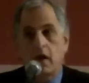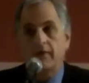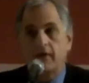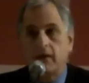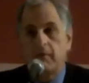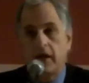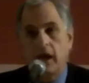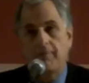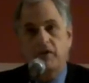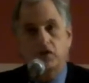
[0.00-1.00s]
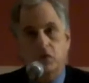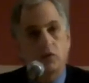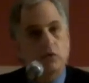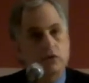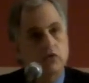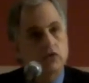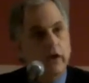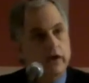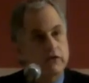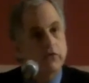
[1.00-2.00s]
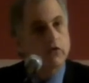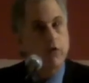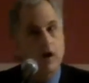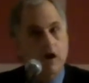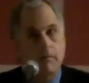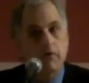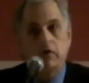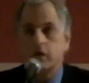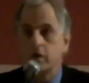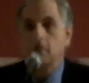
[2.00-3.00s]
and that it may not be sold or transferred or encumbered